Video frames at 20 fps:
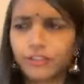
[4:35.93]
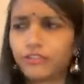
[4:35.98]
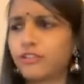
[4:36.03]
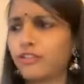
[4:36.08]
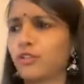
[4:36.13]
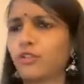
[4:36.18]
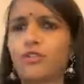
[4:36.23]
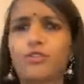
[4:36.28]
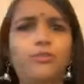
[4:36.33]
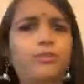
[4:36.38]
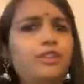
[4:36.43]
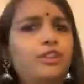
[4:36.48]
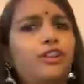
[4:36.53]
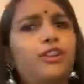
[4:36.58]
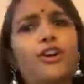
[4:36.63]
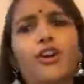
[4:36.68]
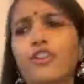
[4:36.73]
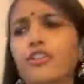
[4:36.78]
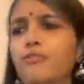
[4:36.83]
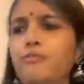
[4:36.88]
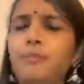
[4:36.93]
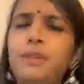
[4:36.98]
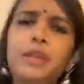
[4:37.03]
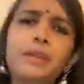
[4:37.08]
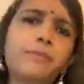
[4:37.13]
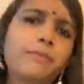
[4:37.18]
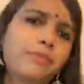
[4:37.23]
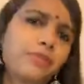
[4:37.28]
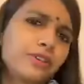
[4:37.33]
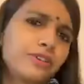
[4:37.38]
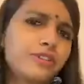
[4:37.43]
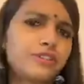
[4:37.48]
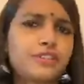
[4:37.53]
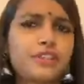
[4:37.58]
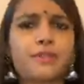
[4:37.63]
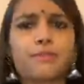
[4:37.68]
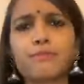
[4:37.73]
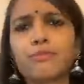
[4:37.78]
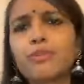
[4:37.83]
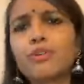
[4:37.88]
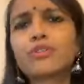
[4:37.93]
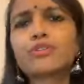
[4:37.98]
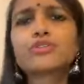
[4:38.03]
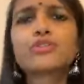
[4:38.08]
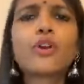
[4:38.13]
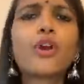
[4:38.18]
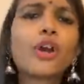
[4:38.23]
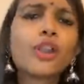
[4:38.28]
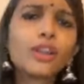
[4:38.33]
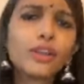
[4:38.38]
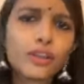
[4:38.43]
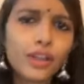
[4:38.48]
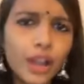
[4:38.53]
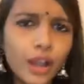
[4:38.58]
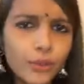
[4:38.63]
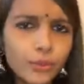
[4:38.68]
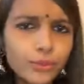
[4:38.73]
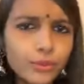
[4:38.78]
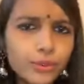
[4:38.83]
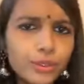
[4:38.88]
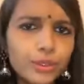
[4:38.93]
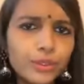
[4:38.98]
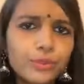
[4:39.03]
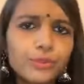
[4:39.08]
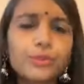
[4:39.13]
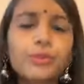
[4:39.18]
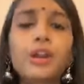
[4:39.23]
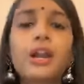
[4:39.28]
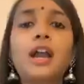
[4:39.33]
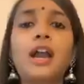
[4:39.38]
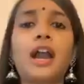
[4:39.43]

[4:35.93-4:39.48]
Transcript: floor with a lot of papers and books all around you